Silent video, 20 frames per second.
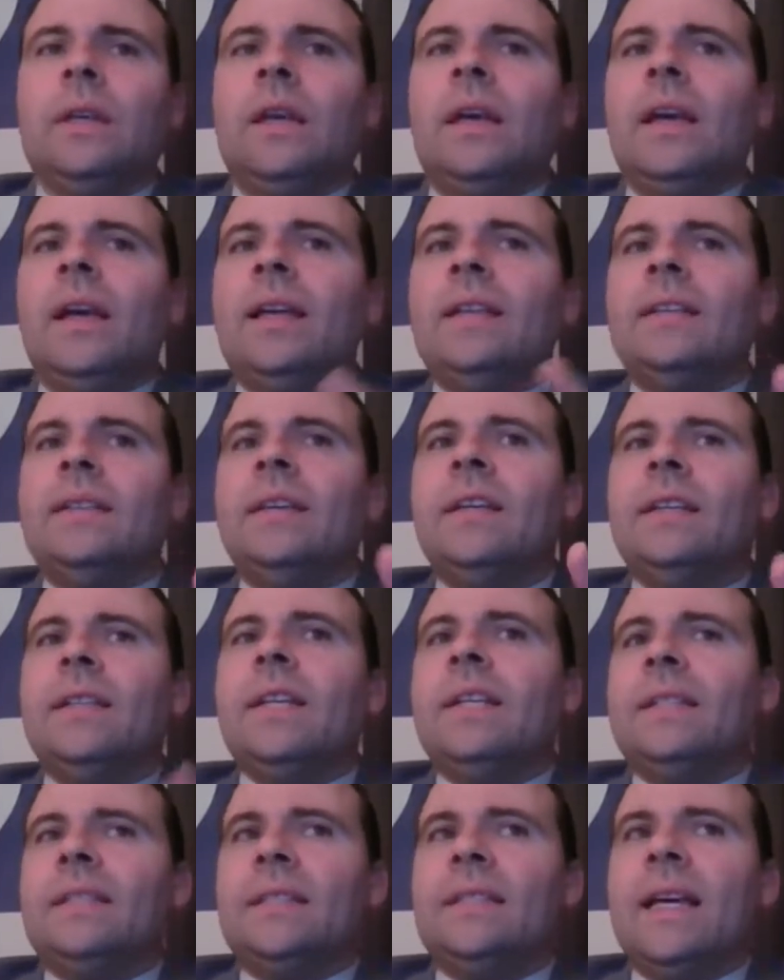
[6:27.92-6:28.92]
And to
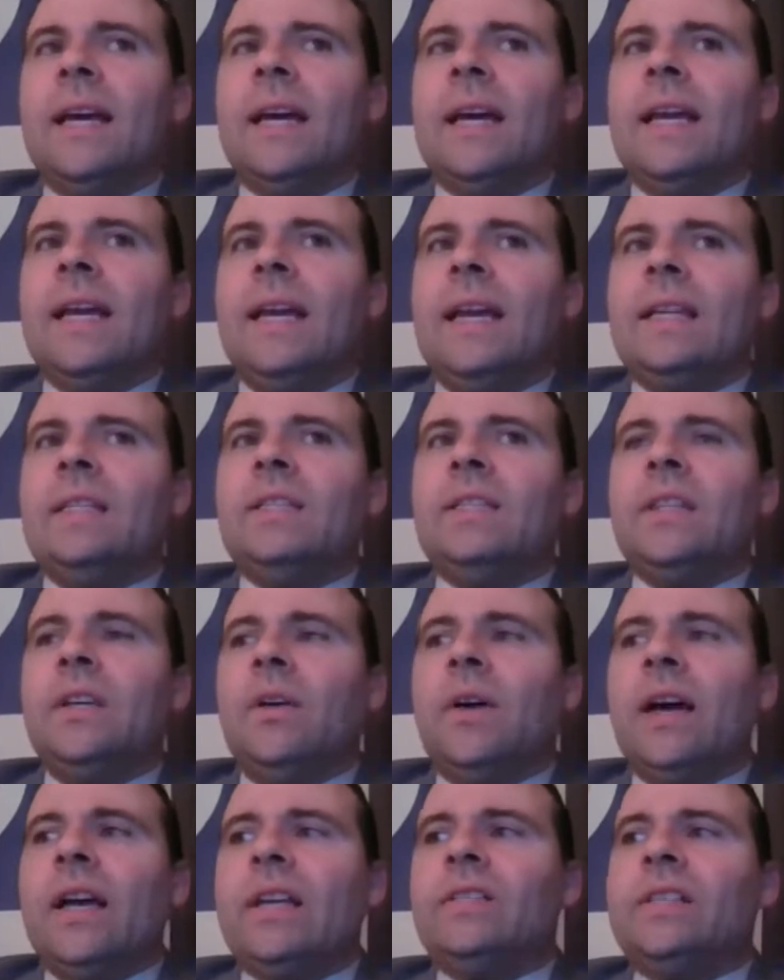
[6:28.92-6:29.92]
this day, he
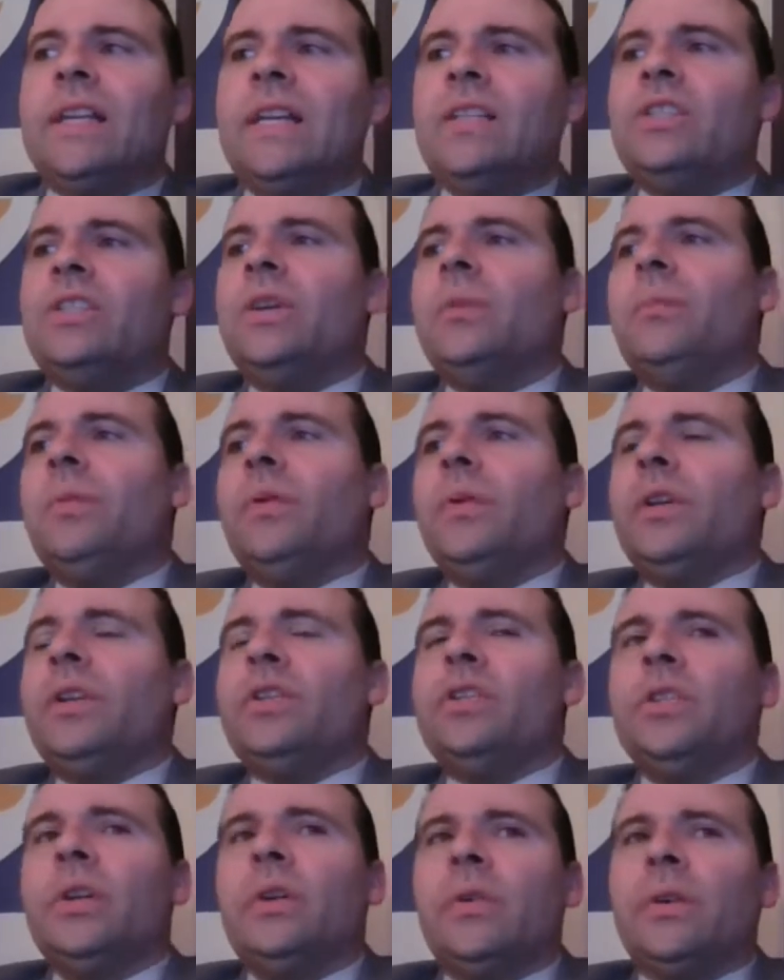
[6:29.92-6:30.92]
still has that chip on his
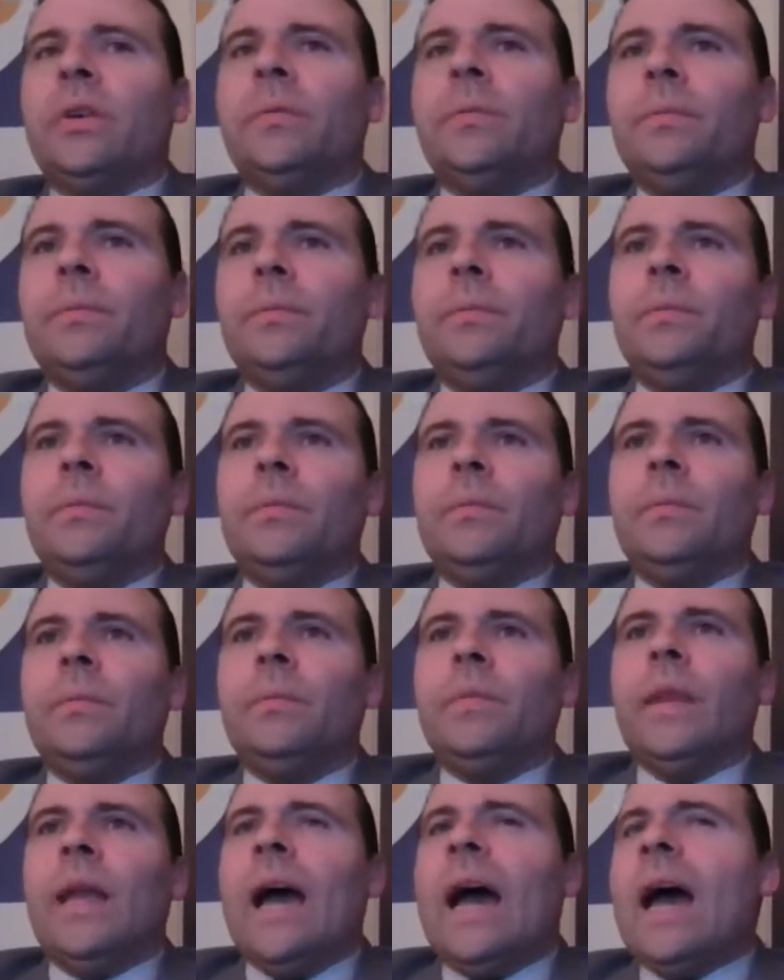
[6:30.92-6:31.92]
shoulder.
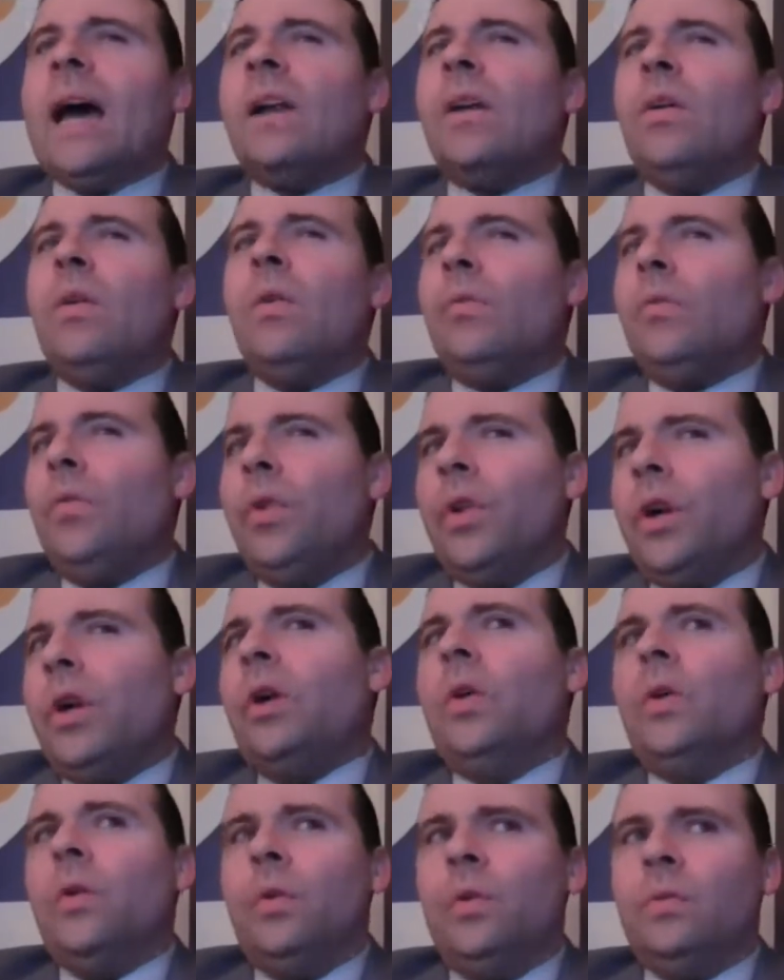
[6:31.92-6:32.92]
I don't
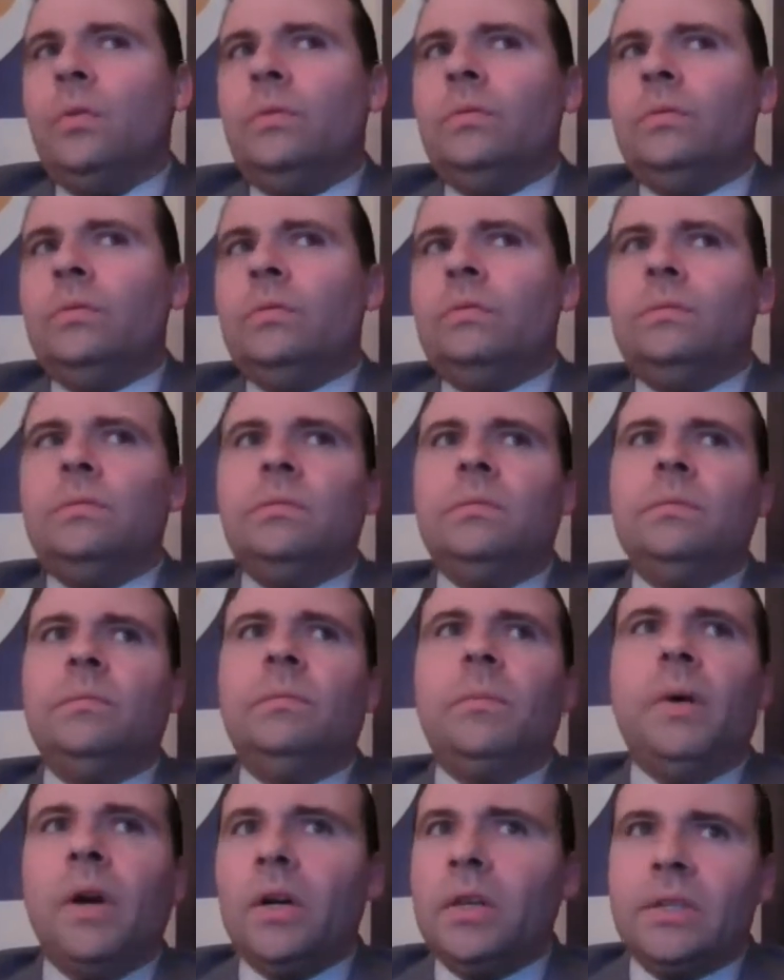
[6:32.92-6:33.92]
know
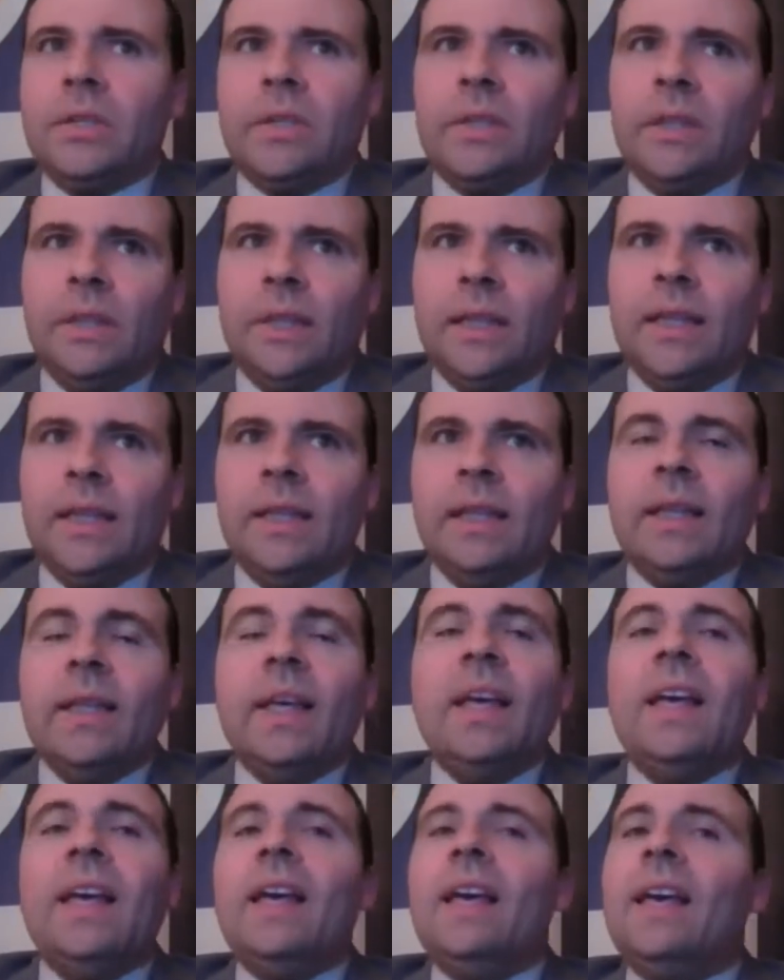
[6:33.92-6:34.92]
personally
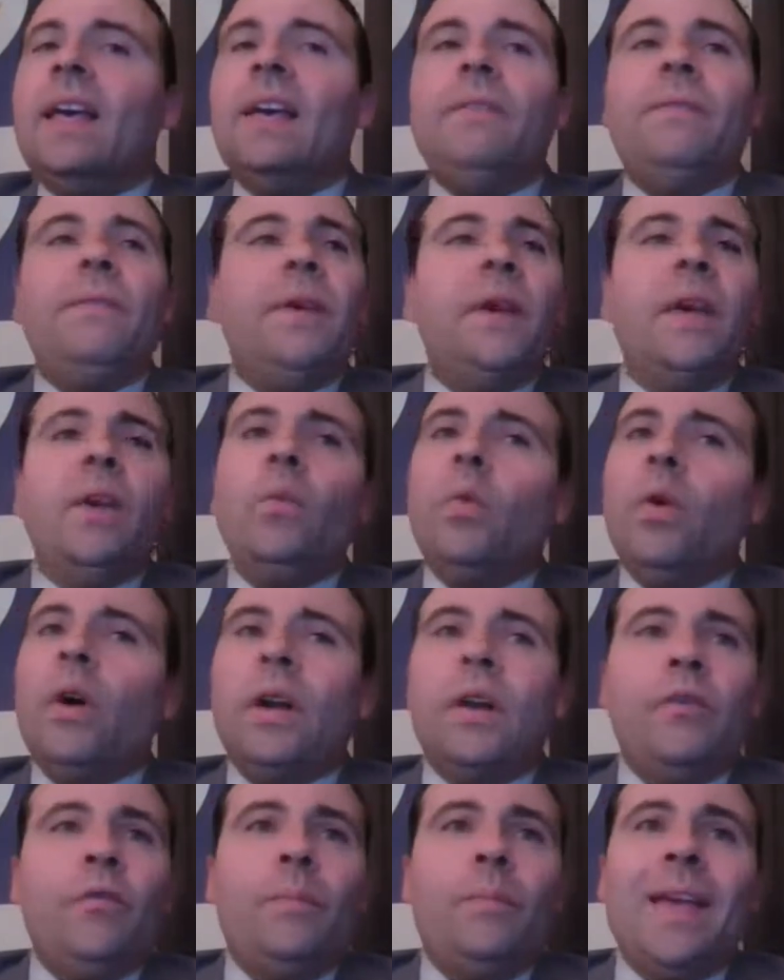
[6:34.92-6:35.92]
if he
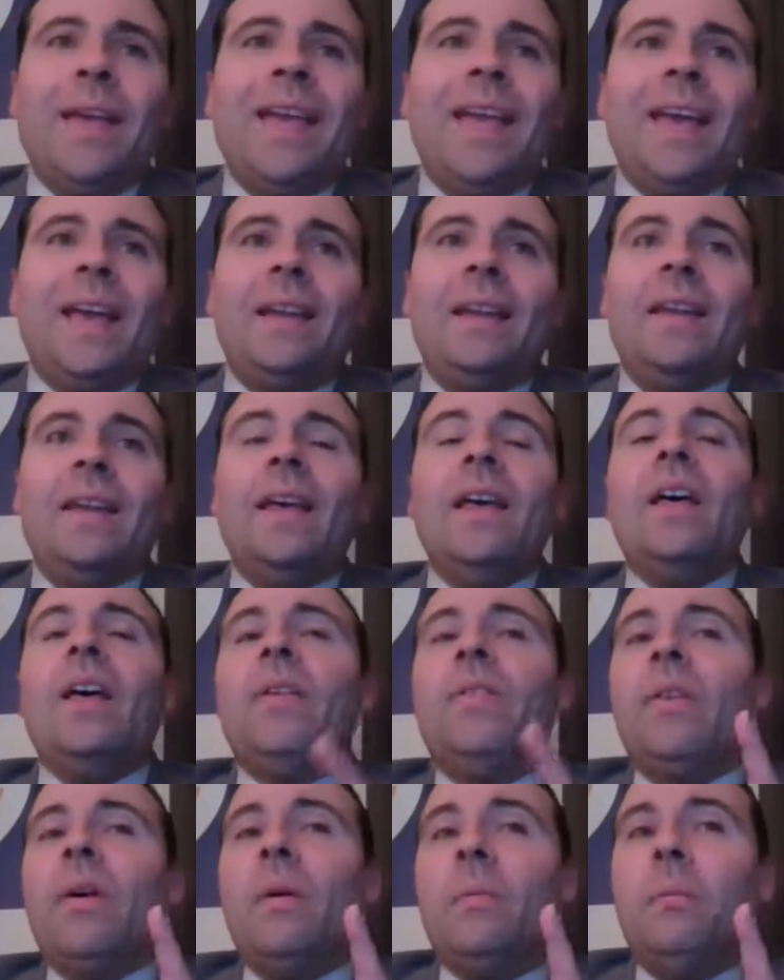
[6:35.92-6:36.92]
would have been
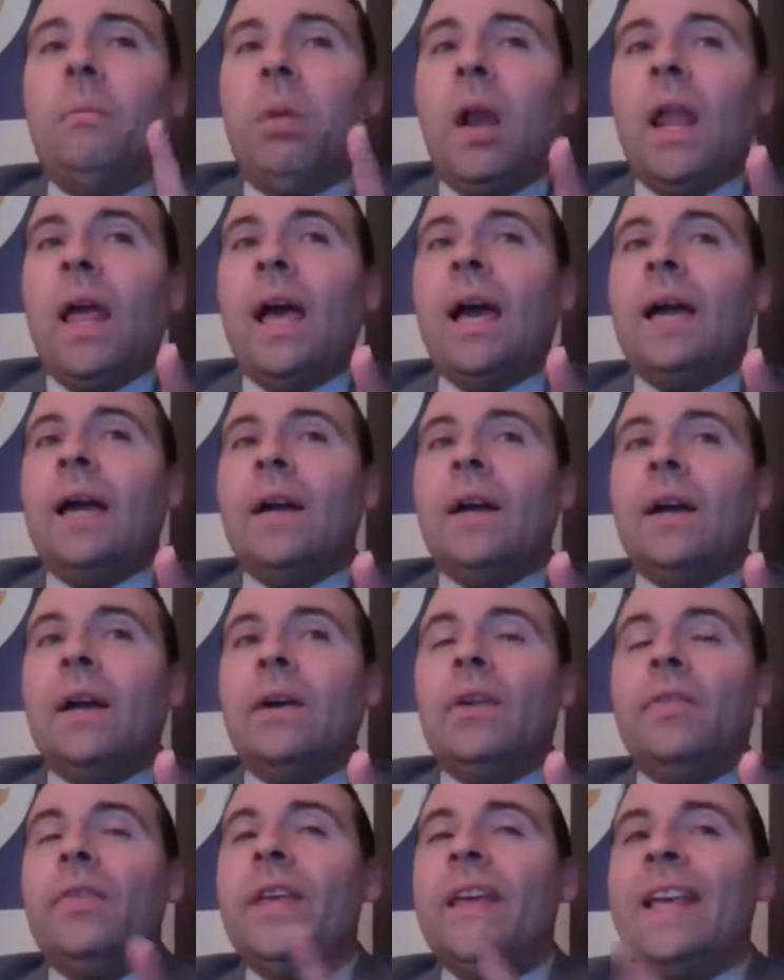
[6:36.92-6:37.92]
the
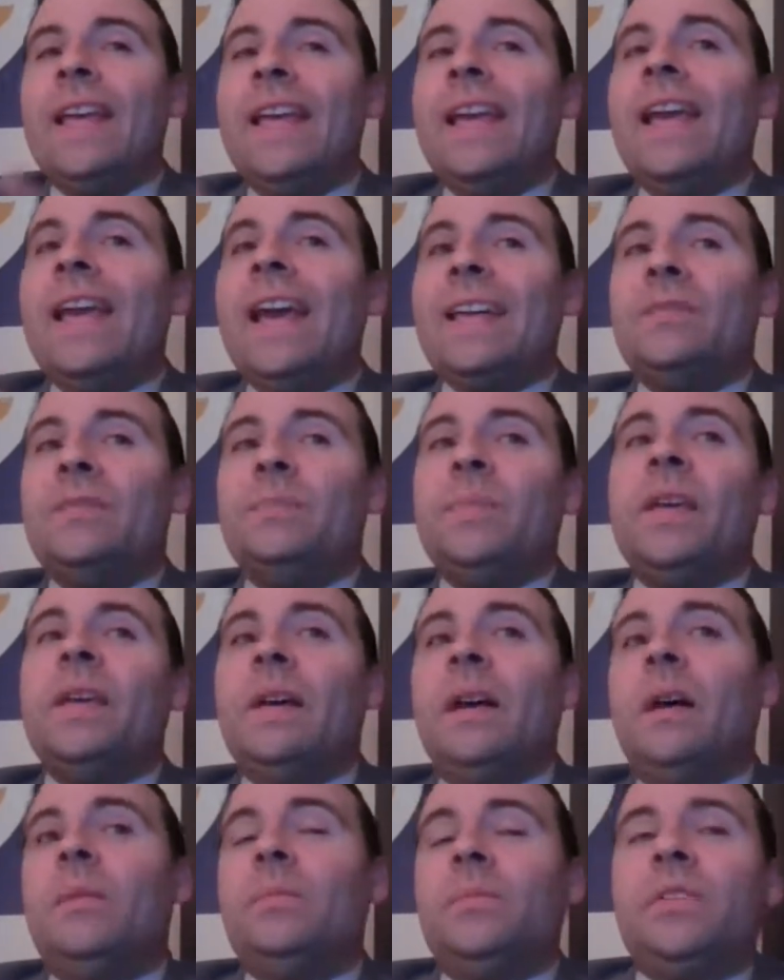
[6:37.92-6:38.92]
player that he has
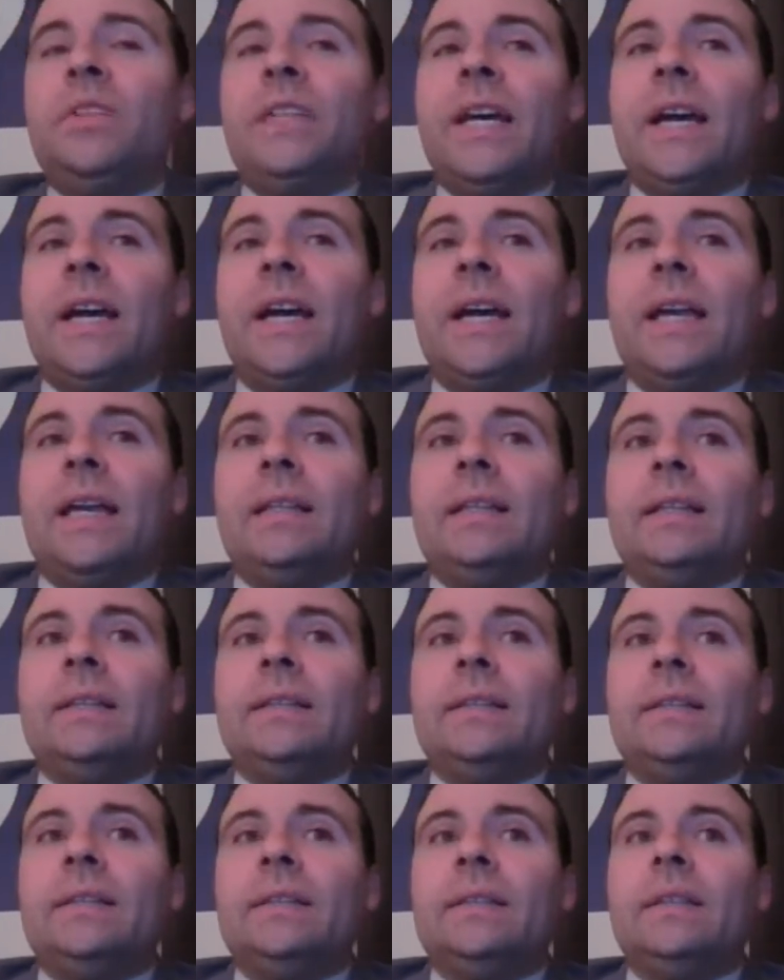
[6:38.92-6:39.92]
become today
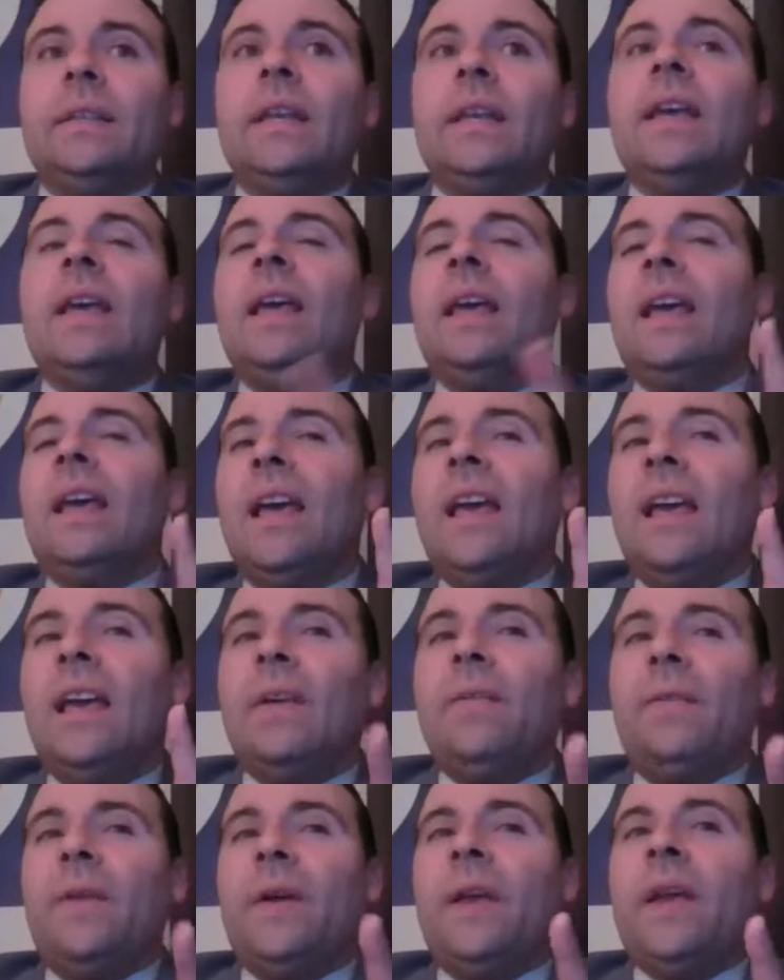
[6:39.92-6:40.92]

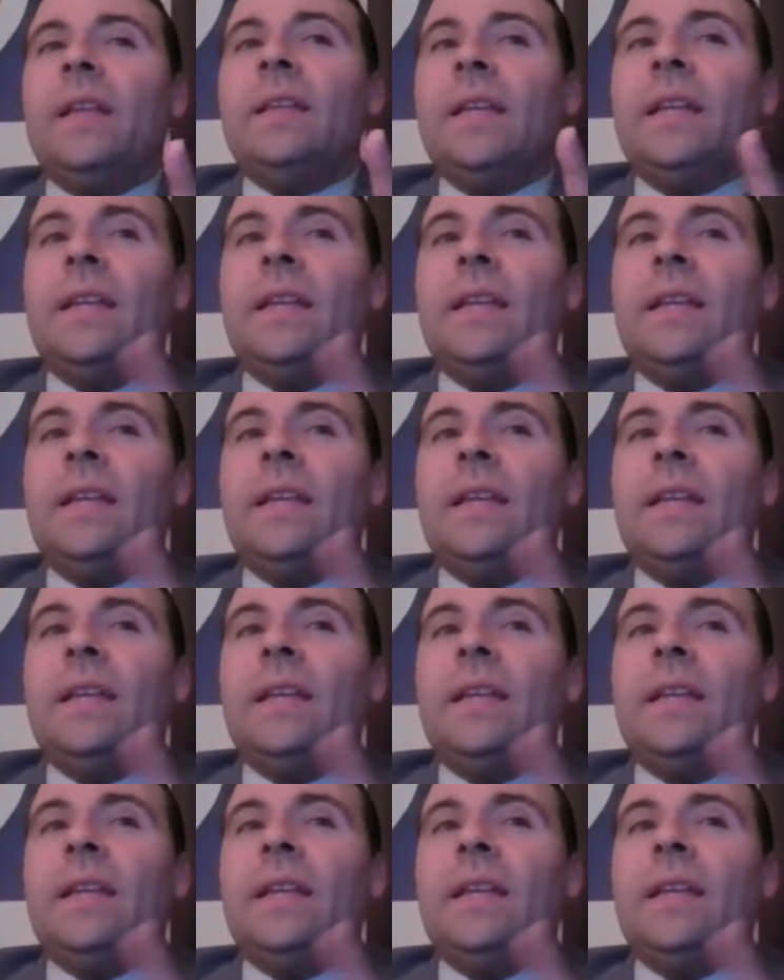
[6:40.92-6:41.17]
if he